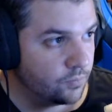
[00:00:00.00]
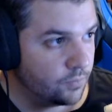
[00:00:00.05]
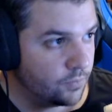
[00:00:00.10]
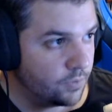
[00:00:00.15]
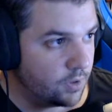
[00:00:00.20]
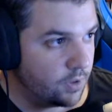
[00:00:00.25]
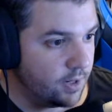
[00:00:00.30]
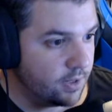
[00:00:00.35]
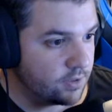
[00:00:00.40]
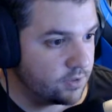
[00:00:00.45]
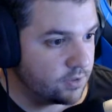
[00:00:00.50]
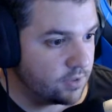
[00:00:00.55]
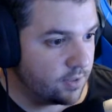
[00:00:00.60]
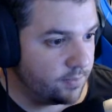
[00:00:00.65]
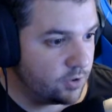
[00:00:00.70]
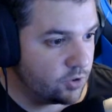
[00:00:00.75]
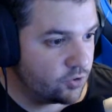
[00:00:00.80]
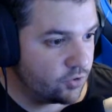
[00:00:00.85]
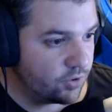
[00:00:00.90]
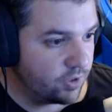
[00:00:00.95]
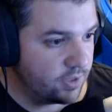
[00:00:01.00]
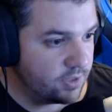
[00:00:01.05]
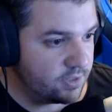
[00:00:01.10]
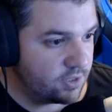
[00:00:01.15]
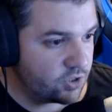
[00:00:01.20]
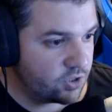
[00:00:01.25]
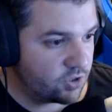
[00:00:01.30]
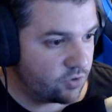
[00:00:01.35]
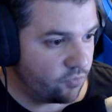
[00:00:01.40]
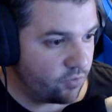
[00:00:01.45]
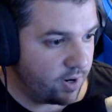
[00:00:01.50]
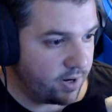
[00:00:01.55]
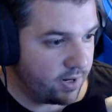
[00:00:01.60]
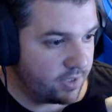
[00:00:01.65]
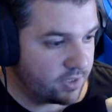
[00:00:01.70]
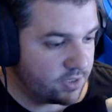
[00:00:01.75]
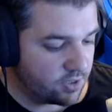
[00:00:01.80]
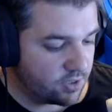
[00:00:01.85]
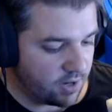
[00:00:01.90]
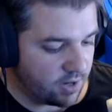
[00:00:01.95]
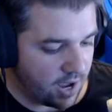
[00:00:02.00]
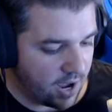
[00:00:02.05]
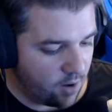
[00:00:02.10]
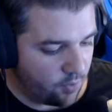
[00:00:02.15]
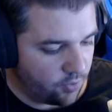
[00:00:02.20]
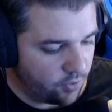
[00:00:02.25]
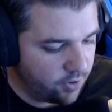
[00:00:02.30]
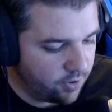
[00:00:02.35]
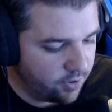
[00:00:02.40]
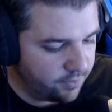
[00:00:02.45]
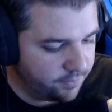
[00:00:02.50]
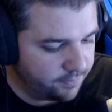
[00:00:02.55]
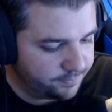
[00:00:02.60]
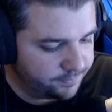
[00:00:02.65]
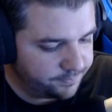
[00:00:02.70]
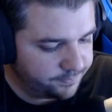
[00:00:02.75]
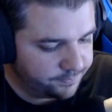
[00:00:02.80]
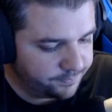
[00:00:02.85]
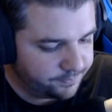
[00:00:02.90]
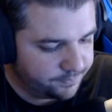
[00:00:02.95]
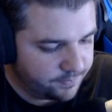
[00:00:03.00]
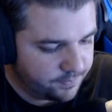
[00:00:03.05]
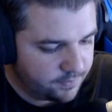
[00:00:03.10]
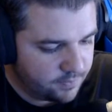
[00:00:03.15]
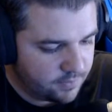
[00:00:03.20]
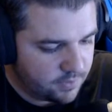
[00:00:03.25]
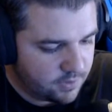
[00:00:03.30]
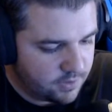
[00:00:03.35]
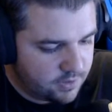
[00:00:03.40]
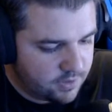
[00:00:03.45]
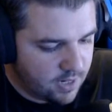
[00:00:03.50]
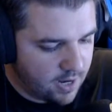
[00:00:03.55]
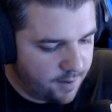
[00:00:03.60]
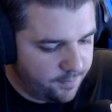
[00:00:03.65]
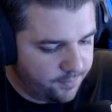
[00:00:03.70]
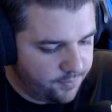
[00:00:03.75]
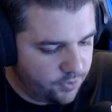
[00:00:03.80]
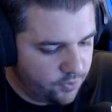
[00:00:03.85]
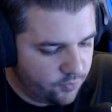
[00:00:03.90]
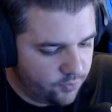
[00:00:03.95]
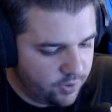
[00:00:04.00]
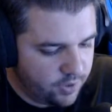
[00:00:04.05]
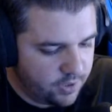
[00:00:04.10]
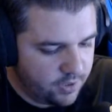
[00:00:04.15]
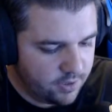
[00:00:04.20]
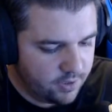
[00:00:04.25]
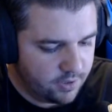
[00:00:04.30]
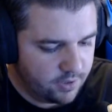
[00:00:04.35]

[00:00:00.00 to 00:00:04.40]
All right, so let me transition right into our top three